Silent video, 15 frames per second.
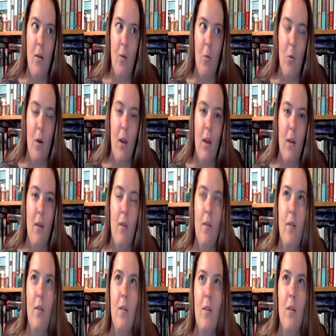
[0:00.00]
what
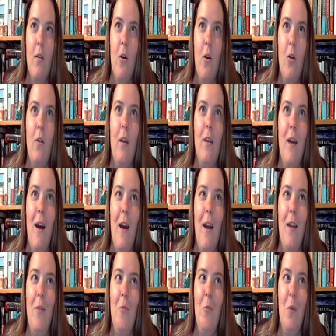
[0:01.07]
is currently
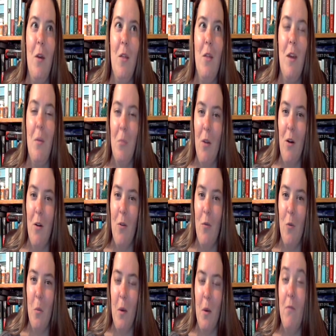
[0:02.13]
tied with Hemlock
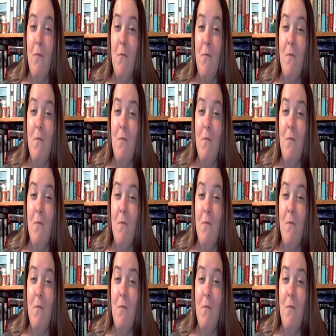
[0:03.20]
for my